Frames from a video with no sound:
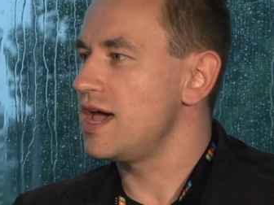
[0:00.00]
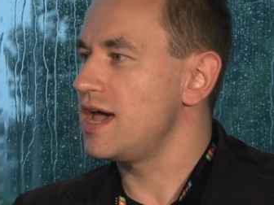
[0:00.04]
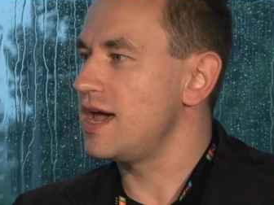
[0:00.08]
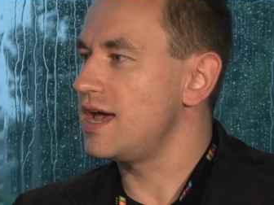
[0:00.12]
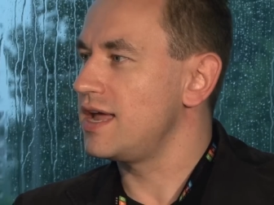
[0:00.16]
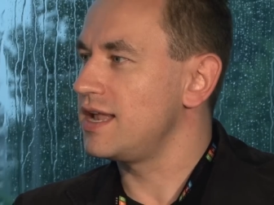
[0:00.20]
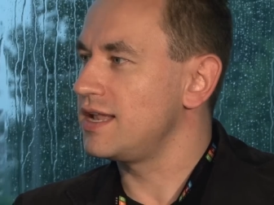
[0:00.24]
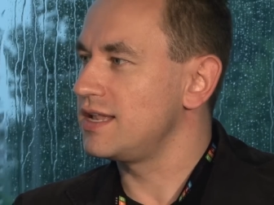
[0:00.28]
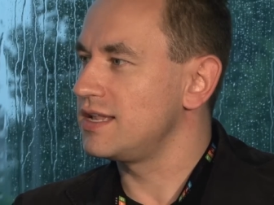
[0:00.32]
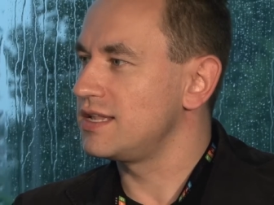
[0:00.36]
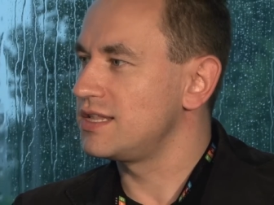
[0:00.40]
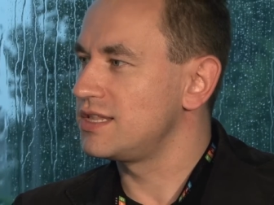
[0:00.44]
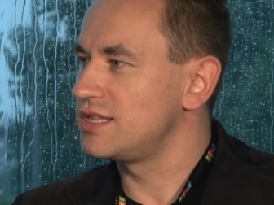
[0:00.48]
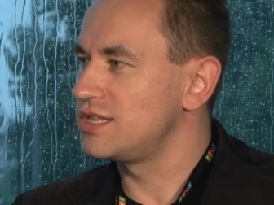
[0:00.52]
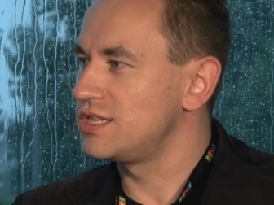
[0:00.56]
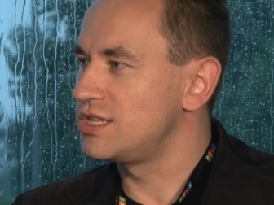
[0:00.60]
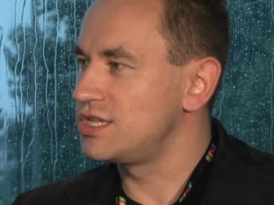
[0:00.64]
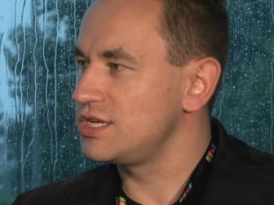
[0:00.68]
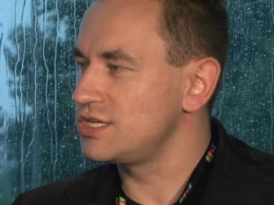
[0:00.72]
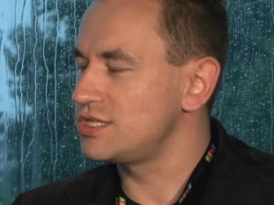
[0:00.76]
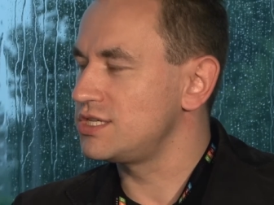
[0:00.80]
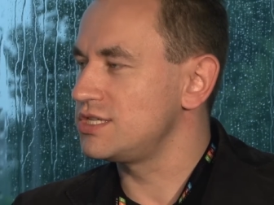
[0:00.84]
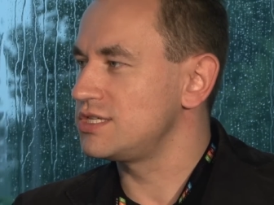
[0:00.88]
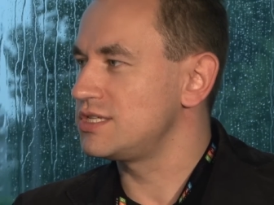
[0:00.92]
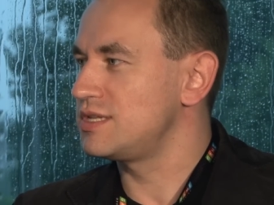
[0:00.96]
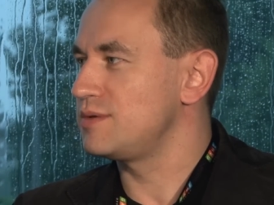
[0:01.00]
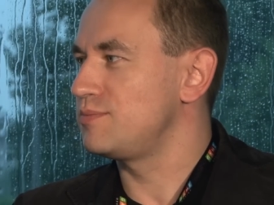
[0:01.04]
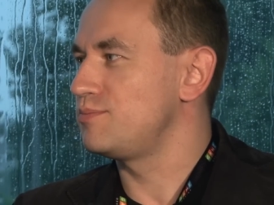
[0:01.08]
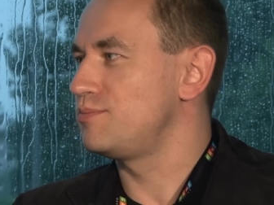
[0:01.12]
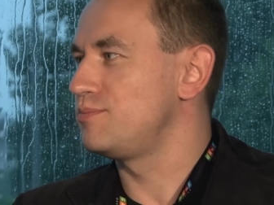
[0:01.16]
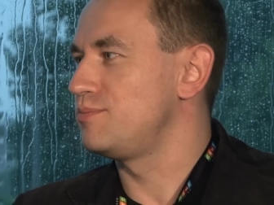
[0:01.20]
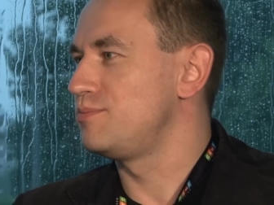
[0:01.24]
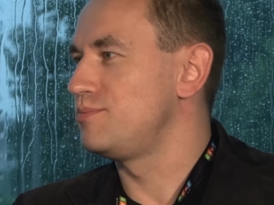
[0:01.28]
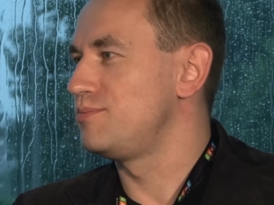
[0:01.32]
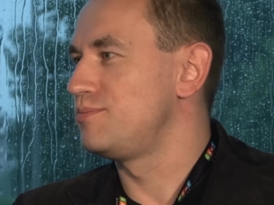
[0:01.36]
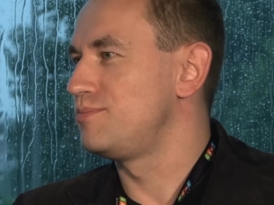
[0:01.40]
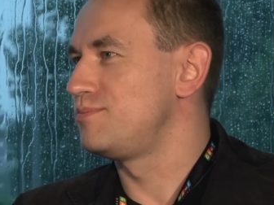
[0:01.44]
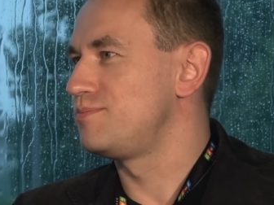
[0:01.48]
And this is
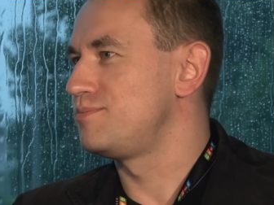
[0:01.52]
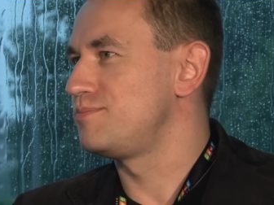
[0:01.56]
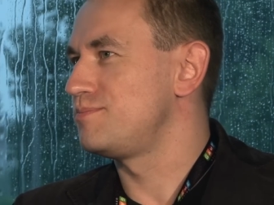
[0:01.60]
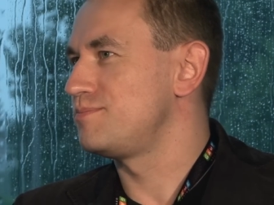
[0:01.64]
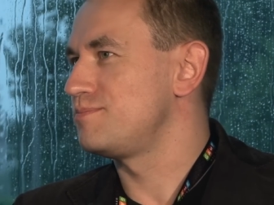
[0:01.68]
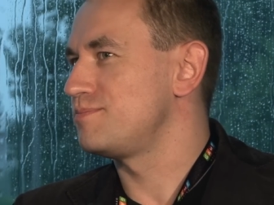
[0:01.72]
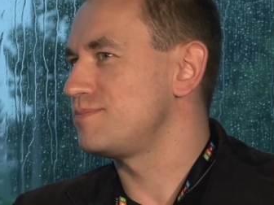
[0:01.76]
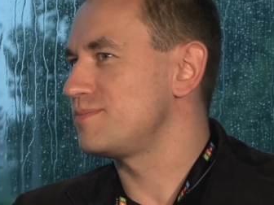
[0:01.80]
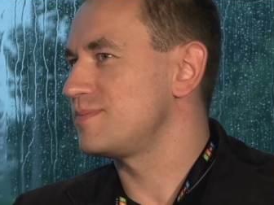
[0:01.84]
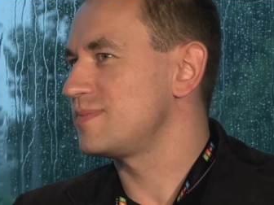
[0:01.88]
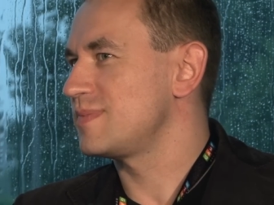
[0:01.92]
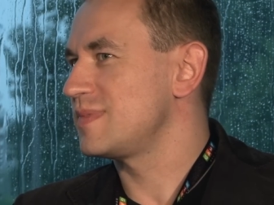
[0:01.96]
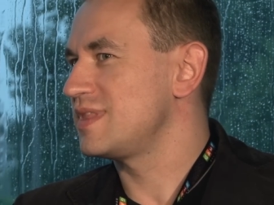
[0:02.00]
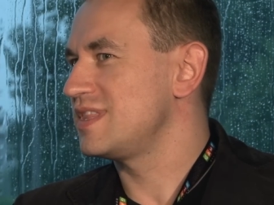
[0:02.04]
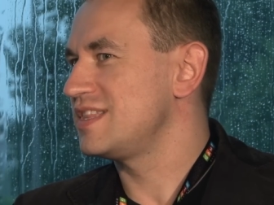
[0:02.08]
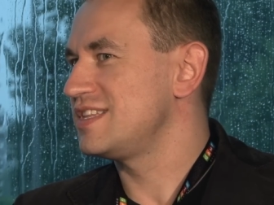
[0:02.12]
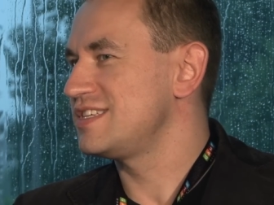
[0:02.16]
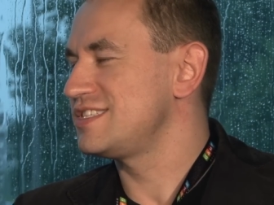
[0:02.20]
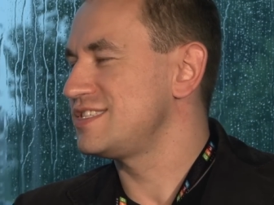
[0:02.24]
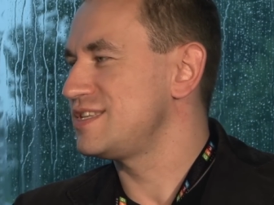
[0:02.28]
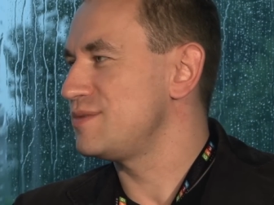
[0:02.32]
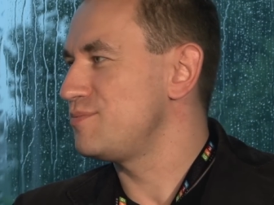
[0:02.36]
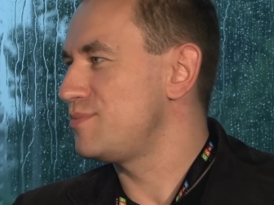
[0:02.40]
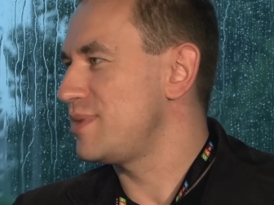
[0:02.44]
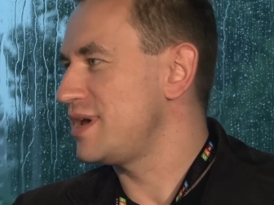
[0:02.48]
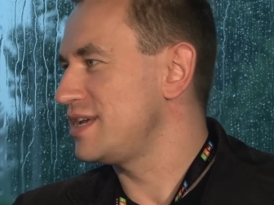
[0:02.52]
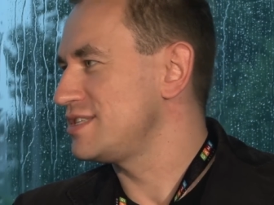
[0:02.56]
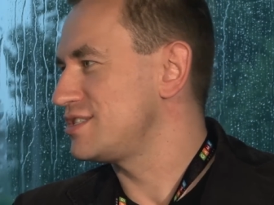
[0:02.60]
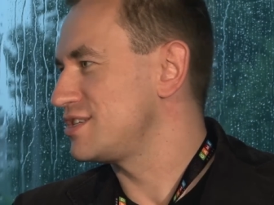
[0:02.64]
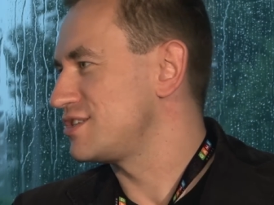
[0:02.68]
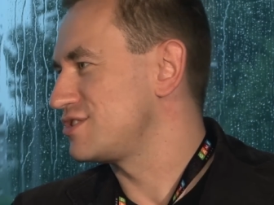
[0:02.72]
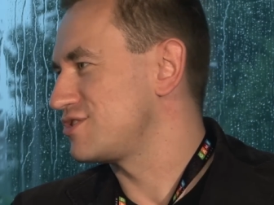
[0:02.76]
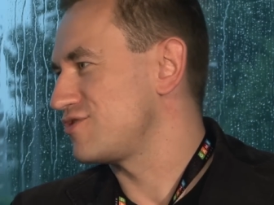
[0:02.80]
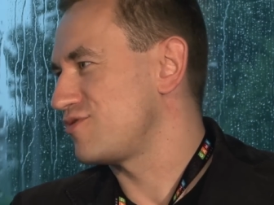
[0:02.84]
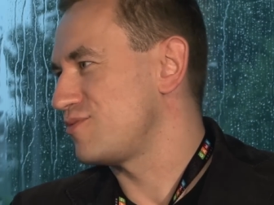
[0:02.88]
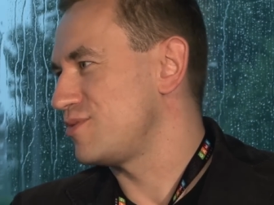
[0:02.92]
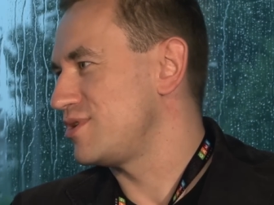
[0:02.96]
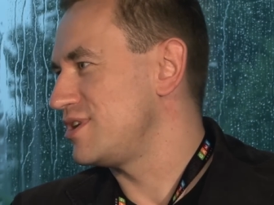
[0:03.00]
the
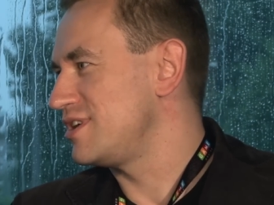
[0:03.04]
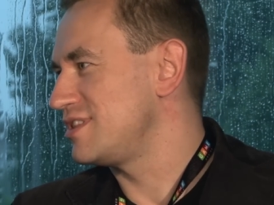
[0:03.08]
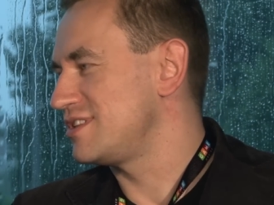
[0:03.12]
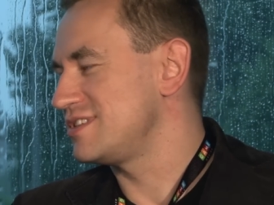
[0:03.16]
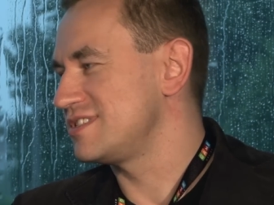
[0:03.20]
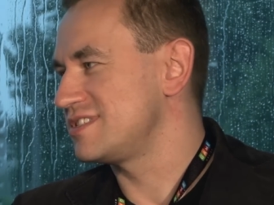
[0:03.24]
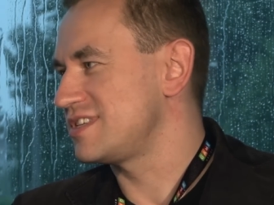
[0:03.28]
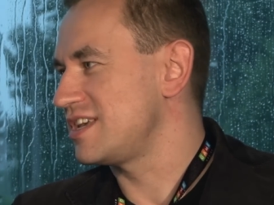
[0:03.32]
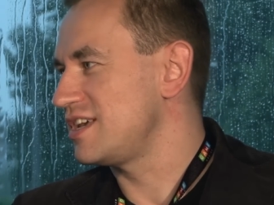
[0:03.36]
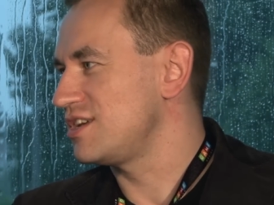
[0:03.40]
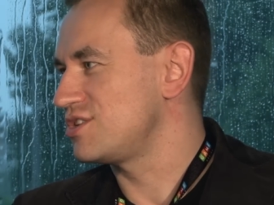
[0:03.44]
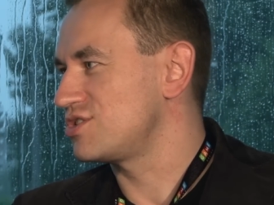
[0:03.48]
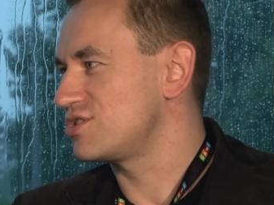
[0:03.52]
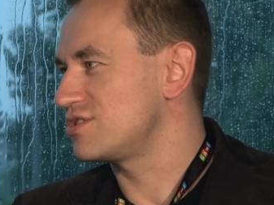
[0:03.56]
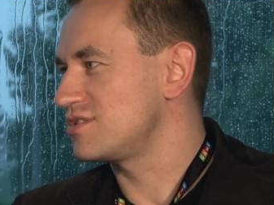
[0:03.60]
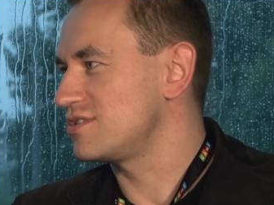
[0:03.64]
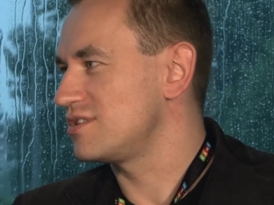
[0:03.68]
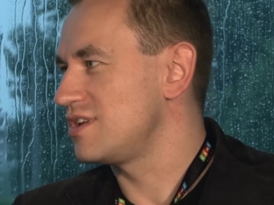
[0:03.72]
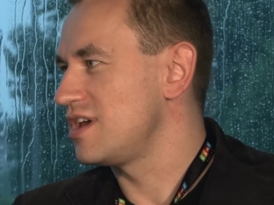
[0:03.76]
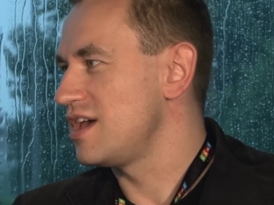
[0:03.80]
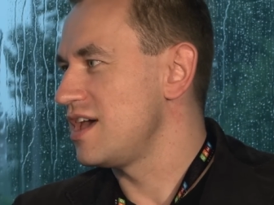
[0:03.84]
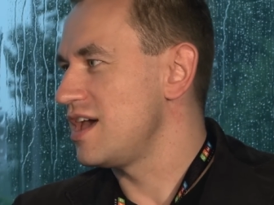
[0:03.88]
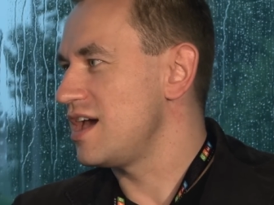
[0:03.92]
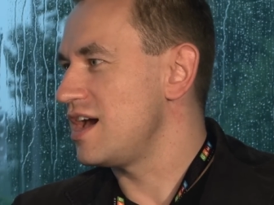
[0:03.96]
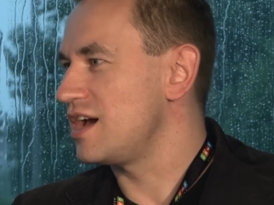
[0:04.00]
basics of monetization.